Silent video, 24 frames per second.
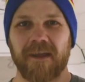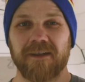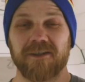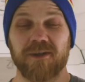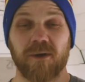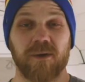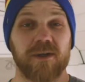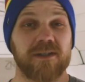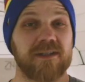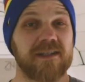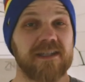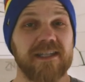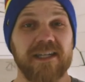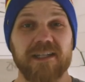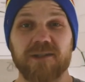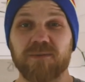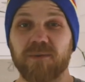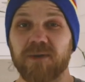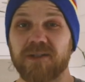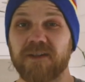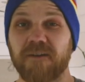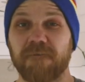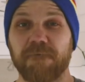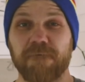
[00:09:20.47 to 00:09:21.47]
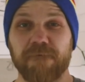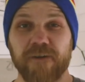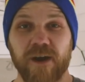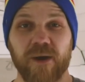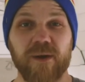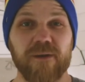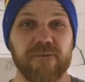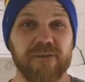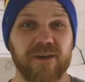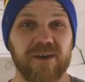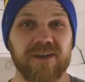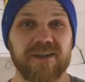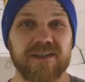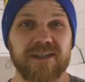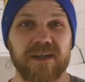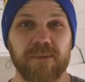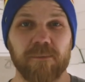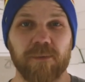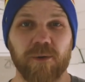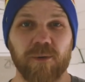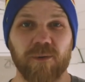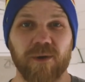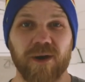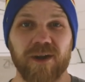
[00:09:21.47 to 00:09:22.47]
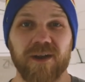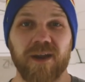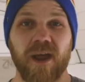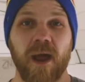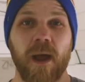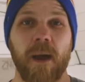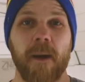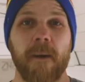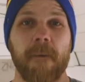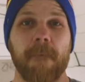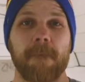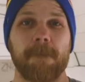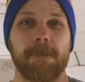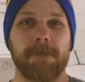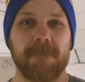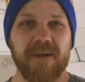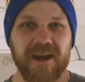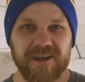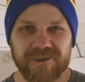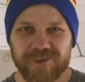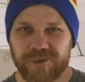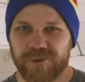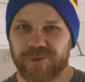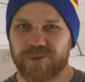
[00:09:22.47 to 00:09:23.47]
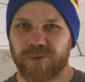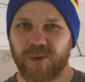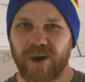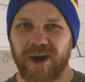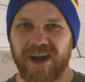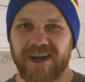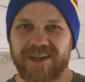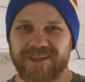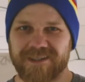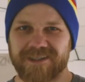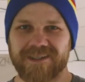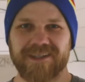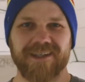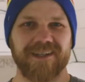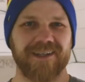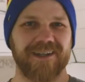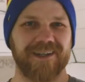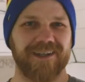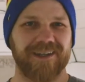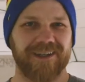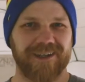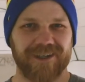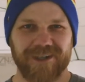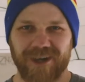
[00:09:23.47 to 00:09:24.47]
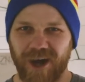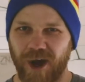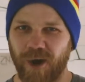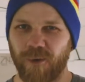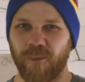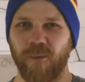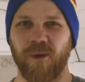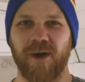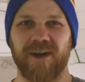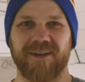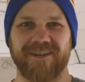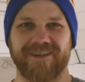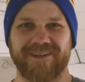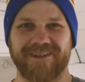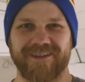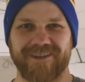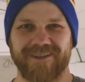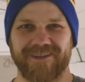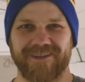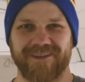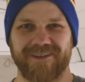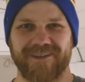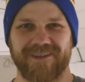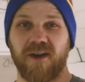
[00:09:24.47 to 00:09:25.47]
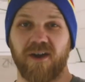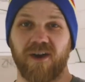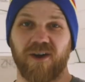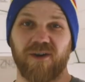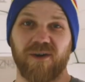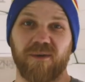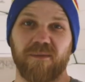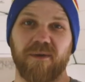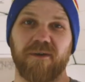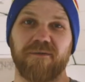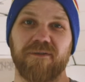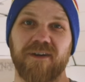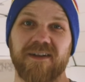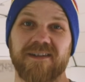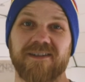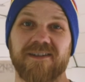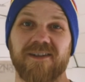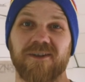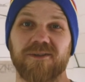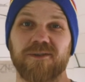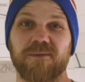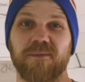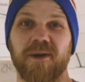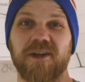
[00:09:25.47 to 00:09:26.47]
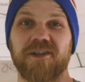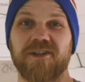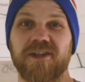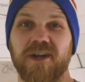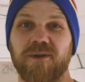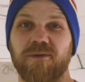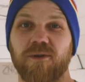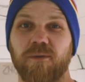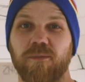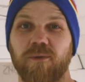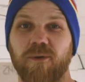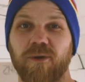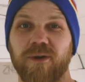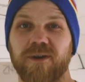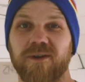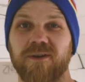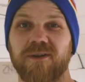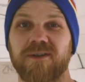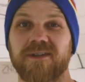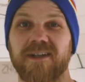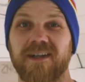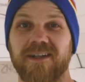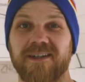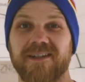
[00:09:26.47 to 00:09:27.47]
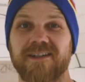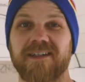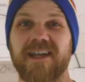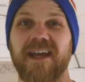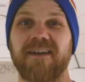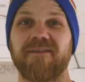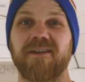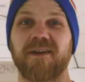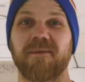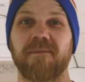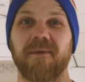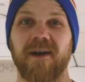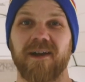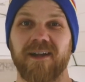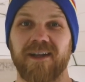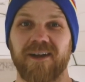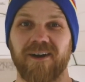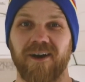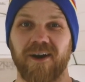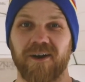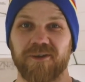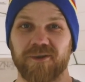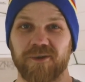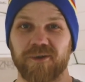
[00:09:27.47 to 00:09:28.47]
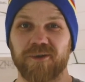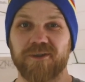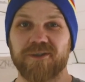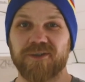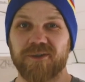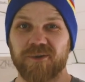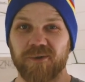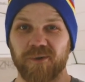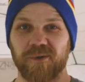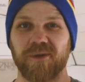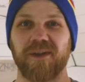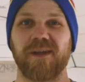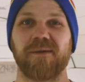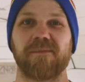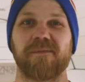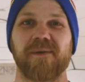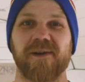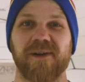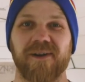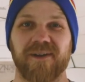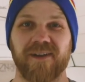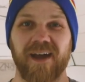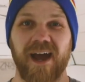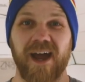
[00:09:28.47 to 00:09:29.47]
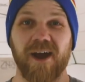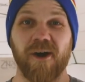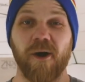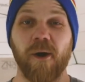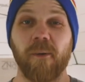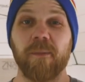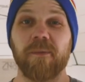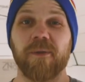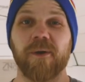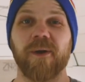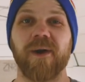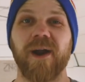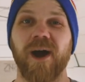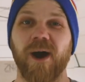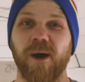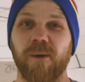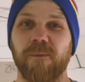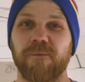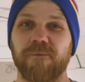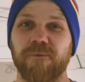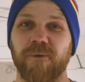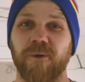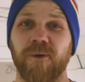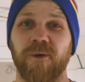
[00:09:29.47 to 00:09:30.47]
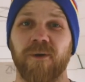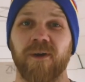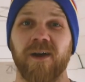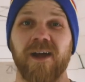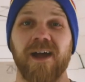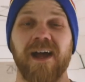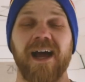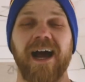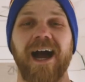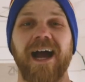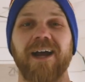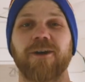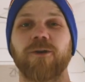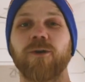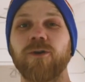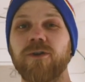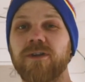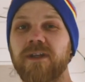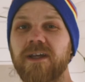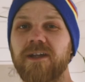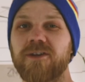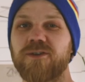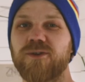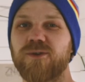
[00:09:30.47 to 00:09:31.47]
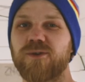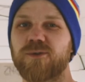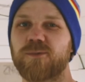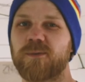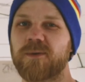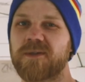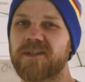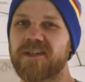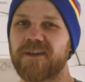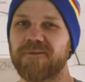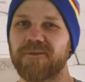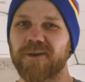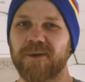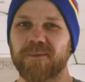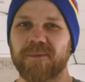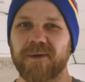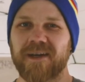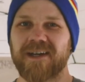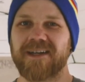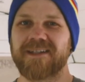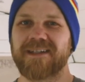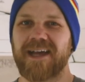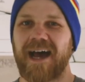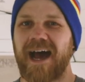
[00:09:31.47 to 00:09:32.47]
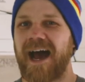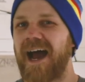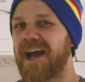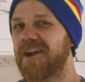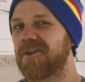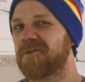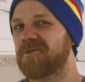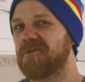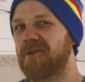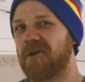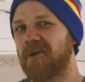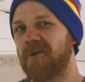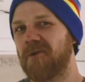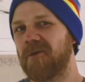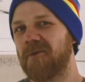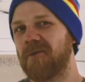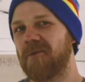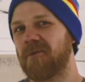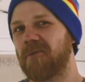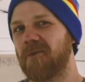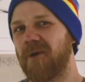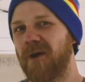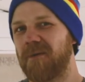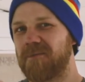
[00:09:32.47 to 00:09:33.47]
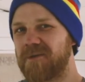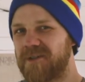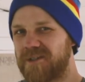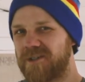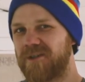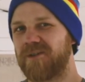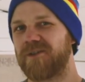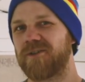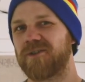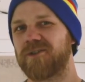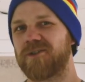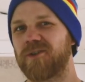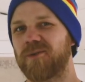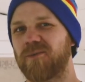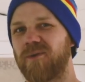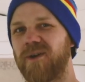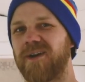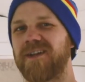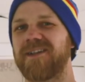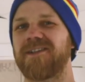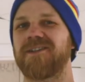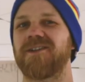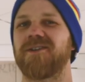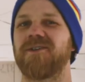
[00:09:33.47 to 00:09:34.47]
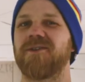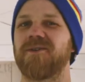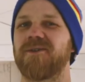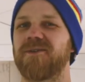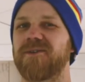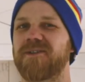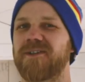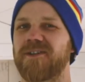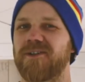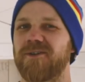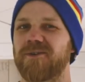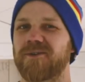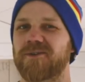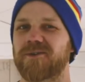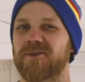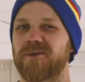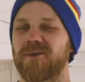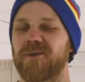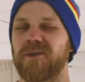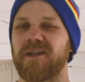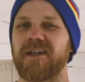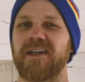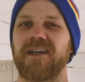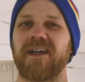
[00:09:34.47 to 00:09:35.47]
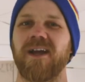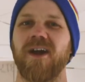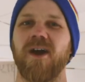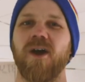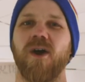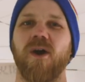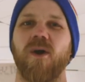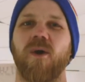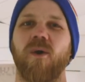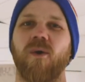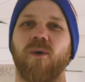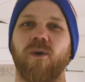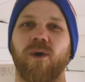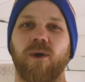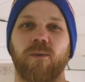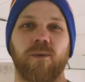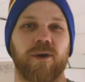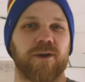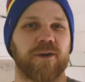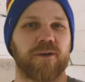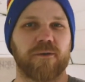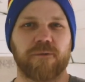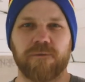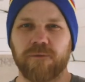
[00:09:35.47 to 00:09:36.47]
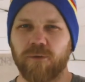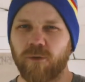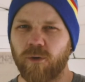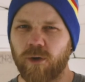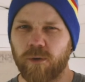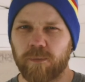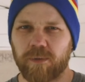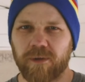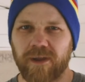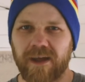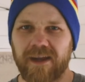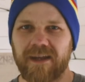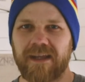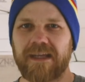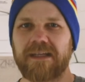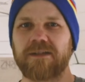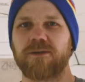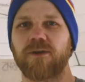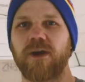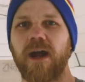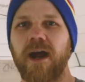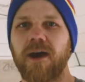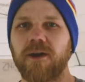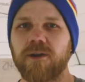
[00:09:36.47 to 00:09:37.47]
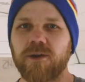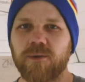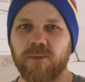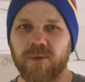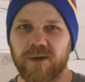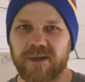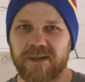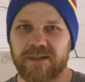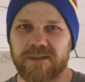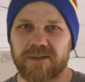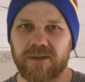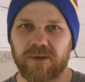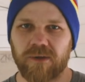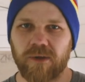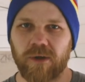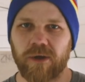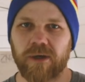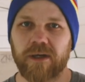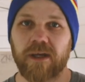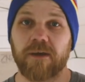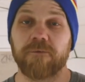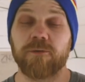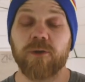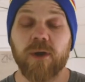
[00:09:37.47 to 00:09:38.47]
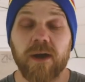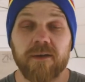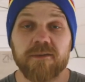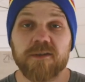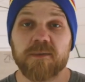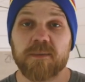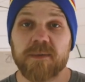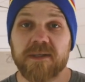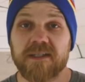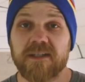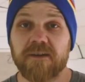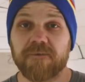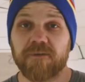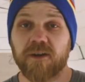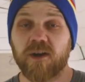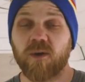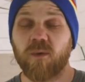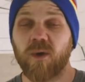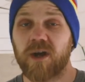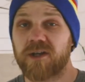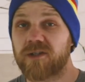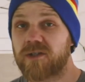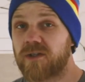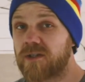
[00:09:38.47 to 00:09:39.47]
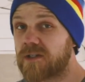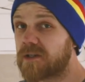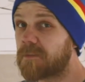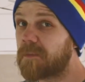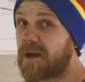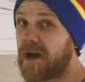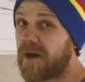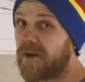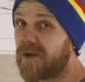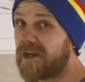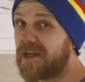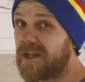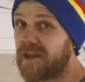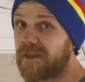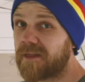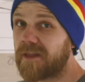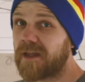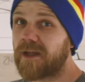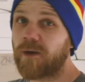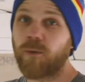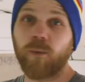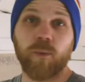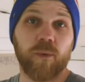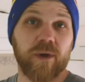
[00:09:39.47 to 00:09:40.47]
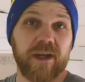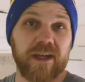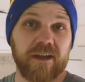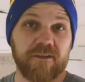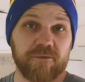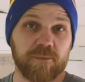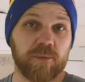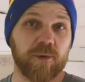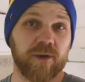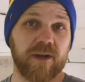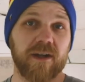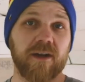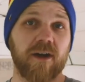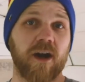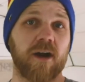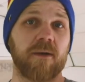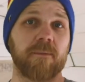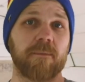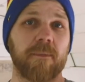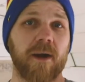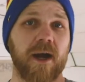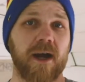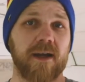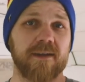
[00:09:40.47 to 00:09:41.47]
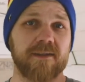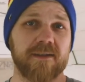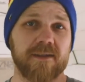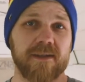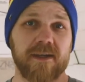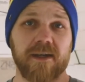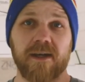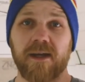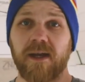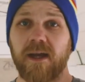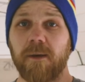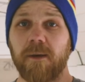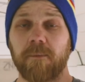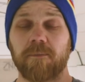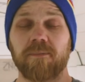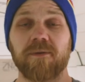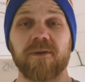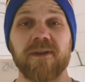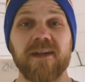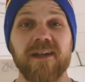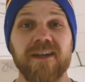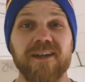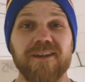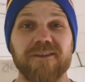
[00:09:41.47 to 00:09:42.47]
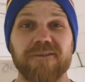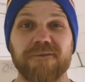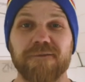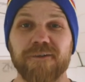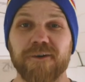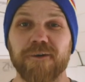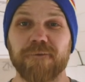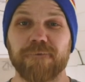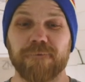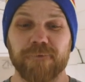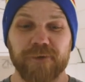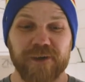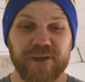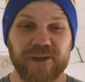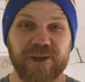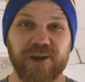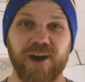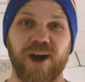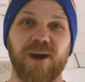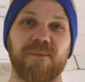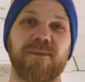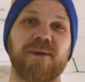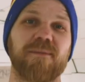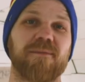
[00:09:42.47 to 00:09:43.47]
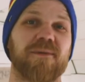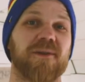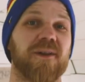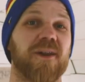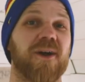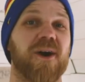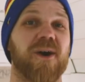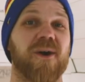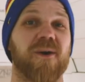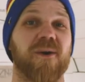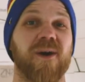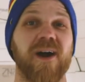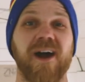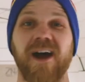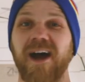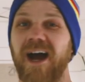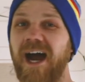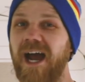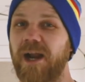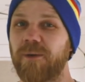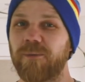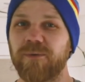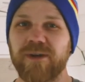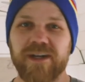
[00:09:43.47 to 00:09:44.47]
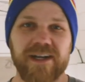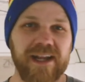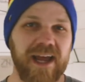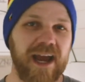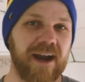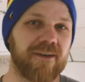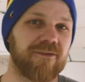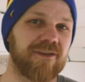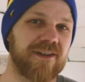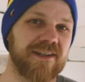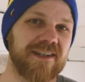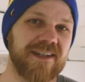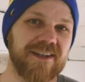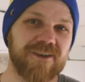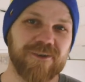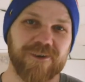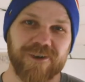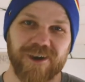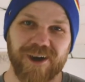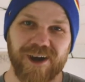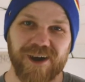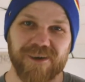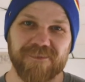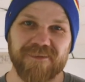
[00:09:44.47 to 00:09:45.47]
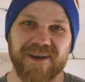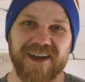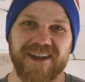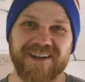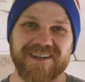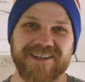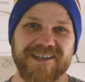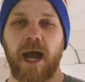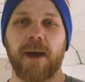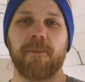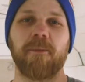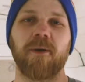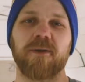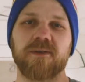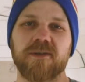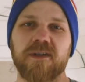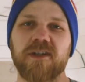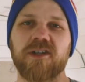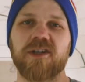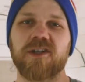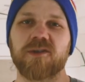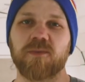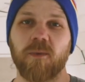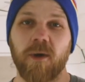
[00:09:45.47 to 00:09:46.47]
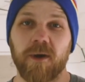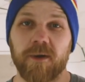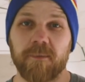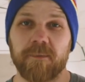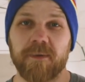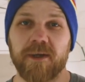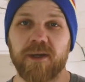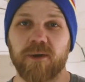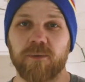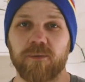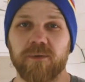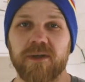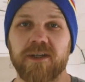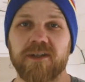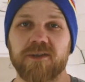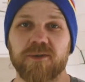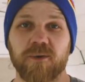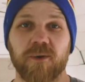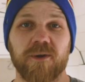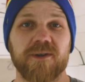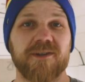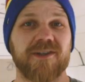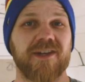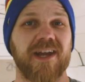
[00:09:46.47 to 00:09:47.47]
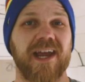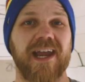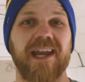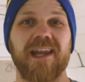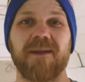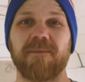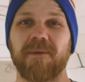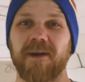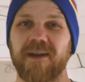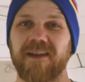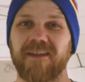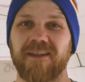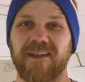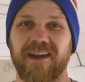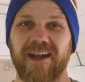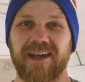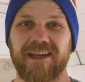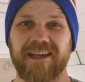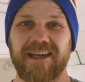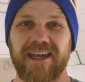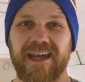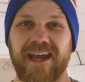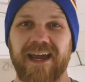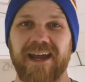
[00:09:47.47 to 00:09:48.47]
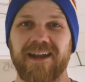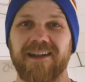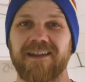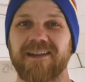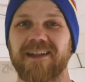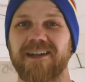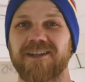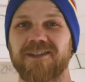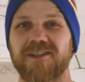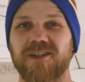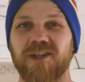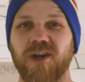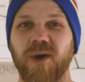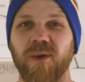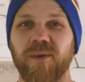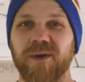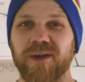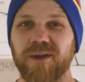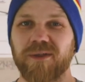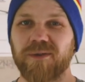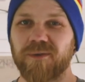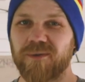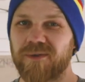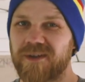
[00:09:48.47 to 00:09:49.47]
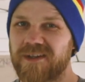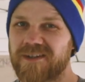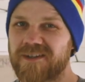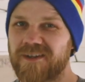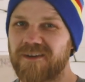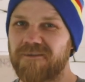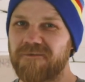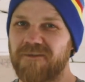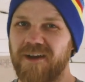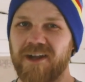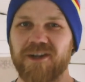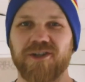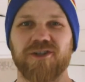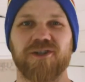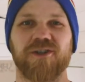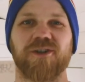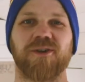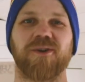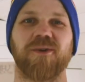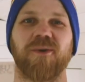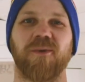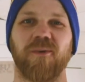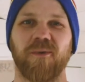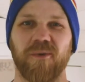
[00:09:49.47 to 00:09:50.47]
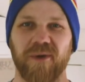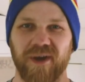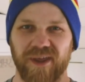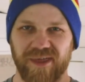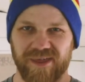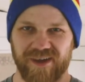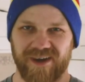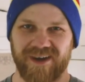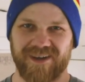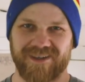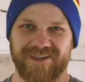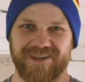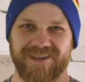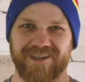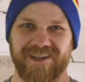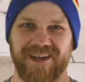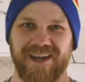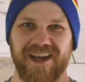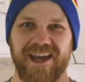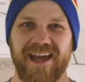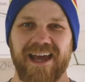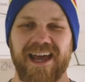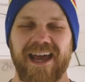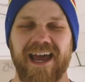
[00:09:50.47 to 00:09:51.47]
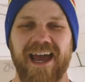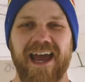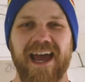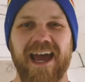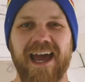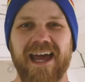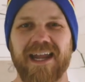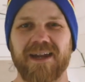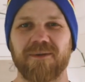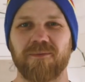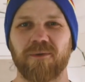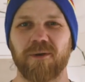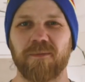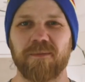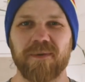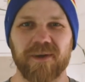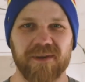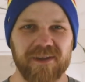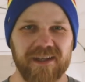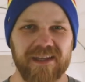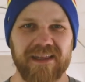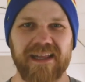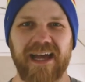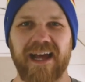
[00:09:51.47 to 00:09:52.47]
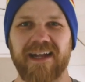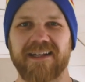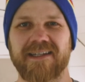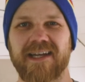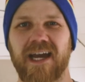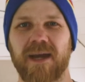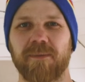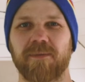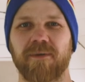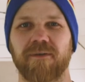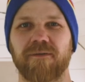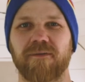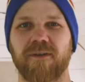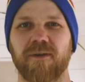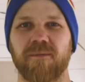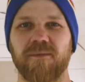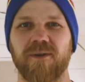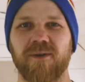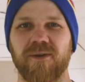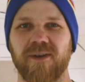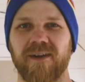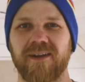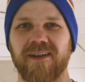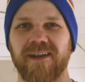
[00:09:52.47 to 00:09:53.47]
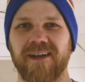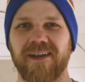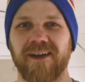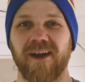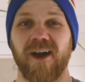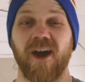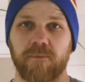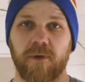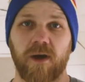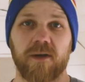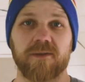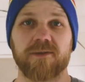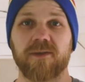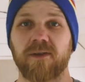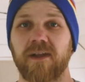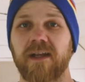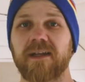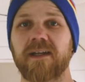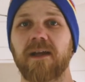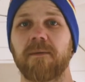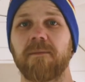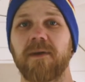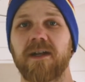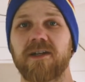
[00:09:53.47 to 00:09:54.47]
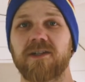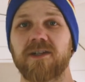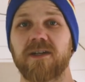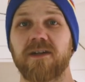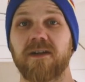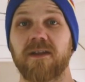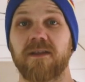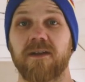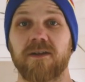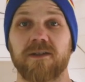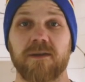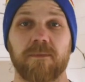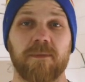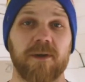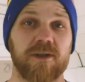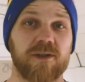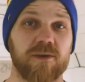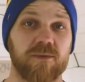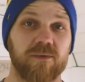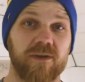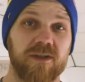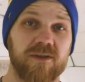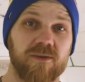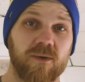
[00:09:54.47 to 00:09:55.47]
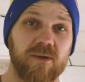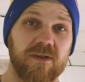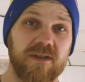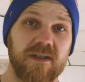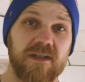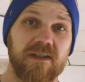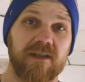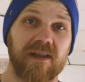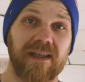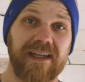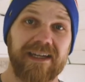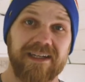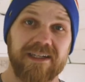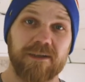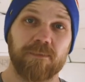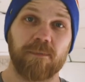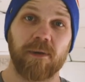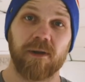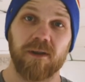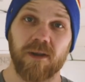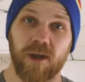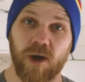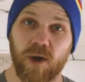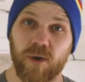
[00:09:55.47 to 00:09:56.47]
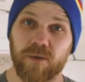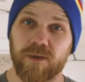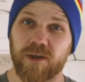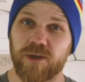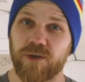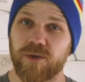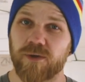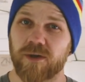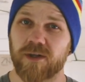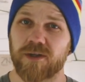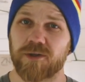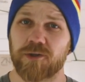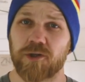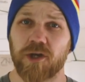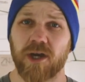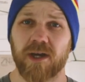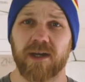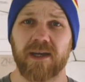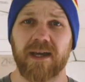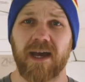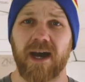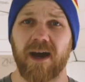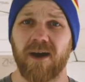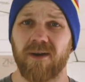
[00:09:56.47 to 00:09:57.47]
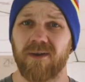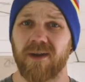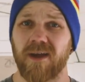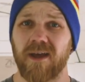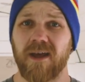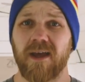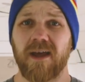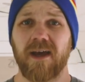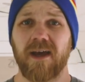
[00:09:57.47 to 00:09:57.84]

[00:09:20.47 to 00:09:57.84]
So this one's a very, very simple one. Measure twice, cut once. All right, my friends, those are my general pointers in saving money on your Skoolie build. I hope they're helpful. I couldn't get too specific because I don't know what materials you're wanting to use in your Skoolie, or what your floor plan is, or how you want it to look. If you have specific questions about anything we've put in our bus, please feel free to comment below. I read every single comment. I mostly just want to be a resource to anybody that I can that is going through this adventure with us. And we're building that type of community. Also, like I mentioned, there's a bunch of resources linked below that you can check out.